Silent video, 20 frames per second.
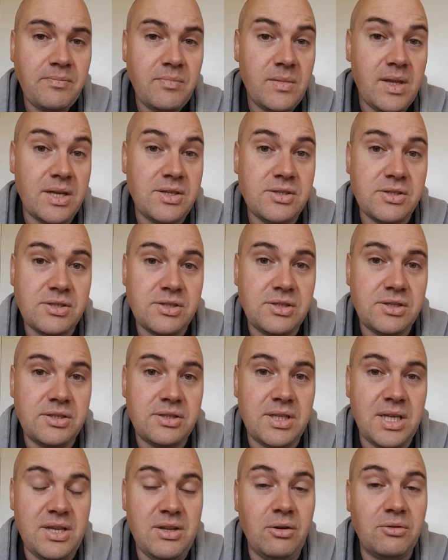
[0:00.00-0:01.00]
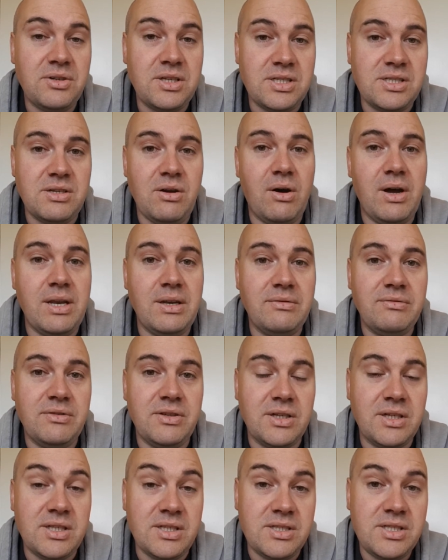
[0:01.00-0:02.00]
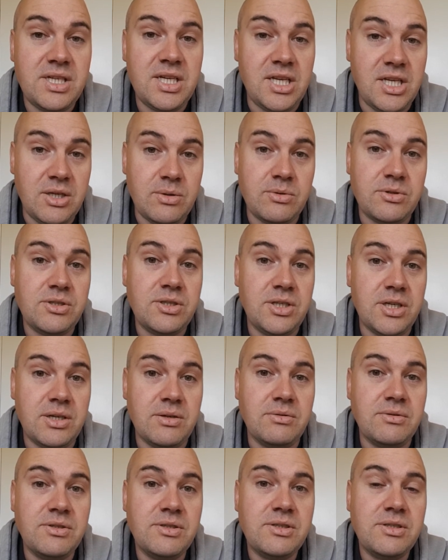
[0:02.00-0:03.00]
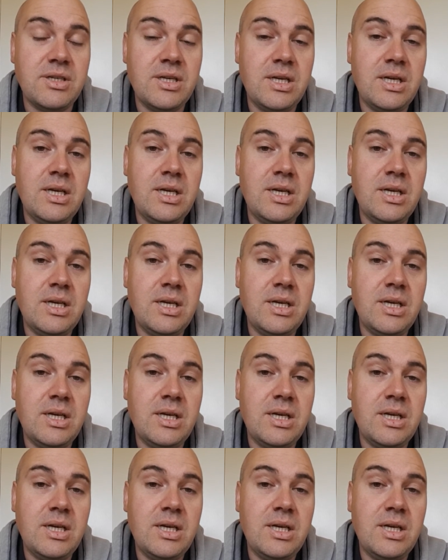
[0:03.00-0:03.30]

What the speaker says: They're not designed for the continuous use.